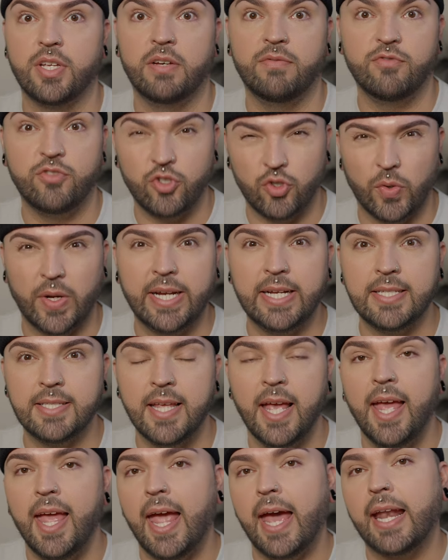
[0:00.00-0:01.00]
of drinks.
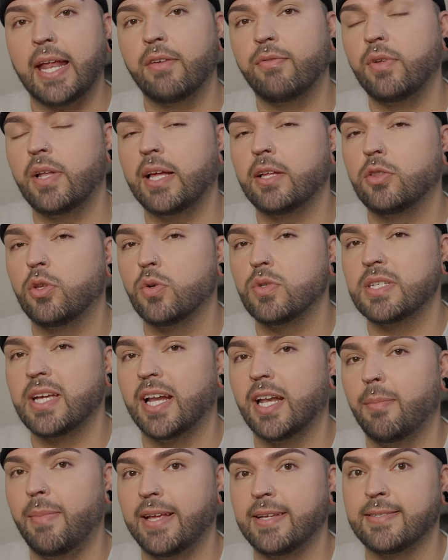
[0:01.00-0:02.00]
And I feel like those
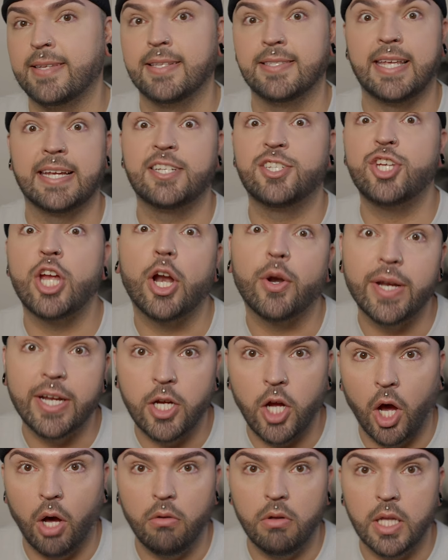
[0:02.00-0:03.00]
kind of make sense, like cherry
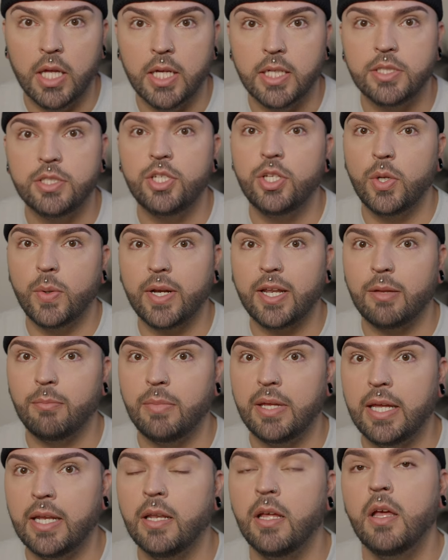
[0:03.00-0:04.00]
cola. Do you know what I
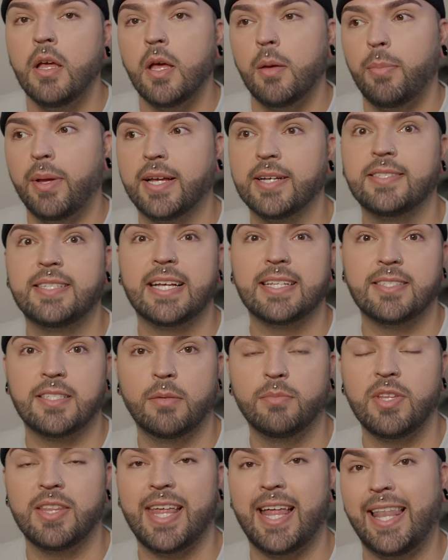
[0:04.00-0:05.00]
mean? Because that's
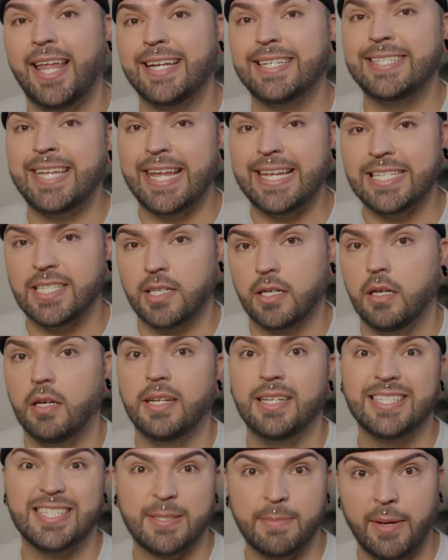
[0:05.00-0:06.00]
something that like tastes
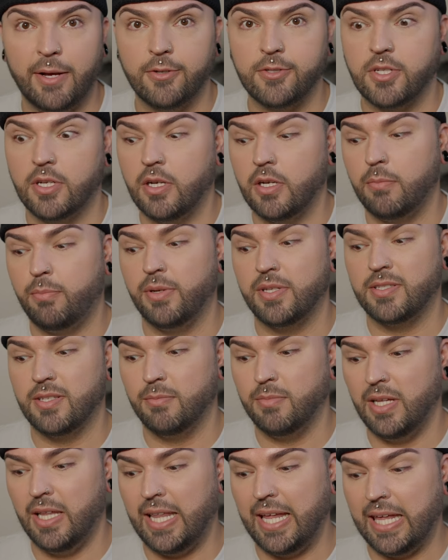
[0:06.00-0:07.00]
good and smells good, but
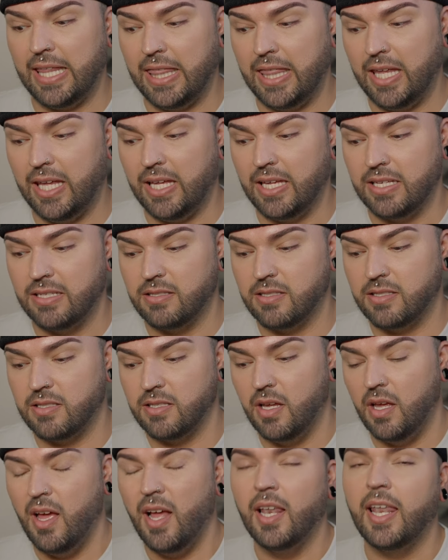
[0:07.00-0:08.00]
something like this.
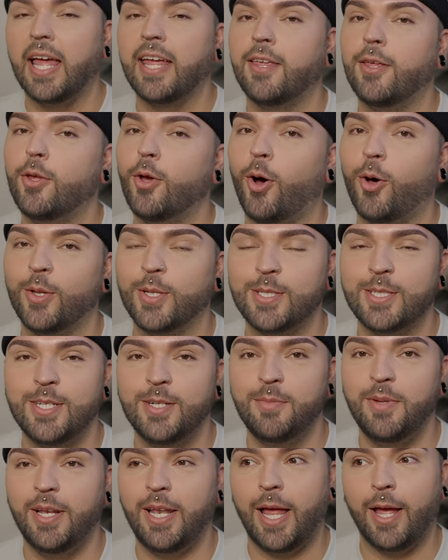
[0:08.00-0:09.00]
Like y'all, this is gonna
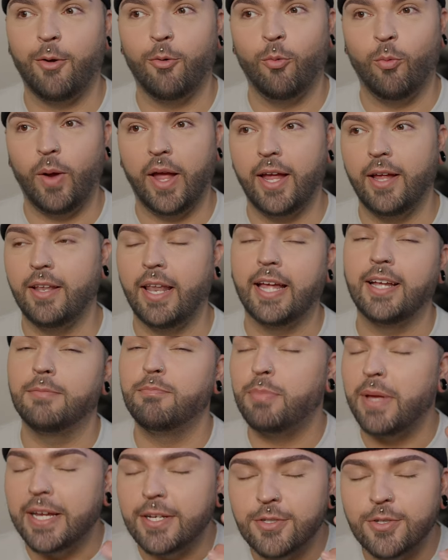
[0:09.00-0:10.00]
be like wait, like
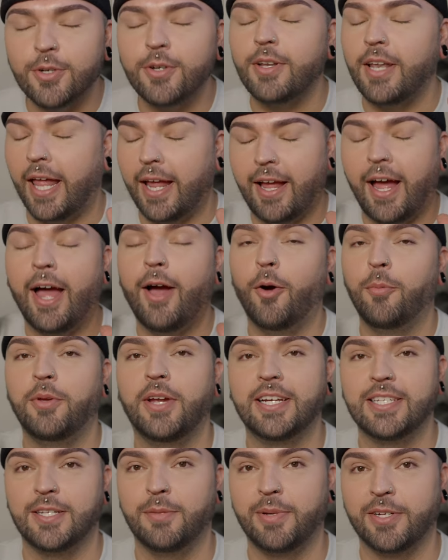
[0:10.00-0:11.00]
picture, like I hope you
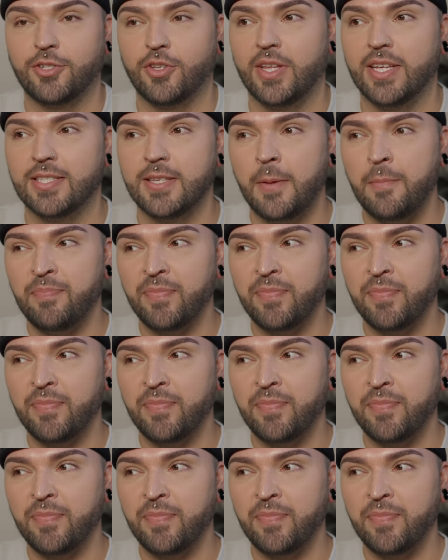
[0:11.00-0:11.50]
guys can picture this.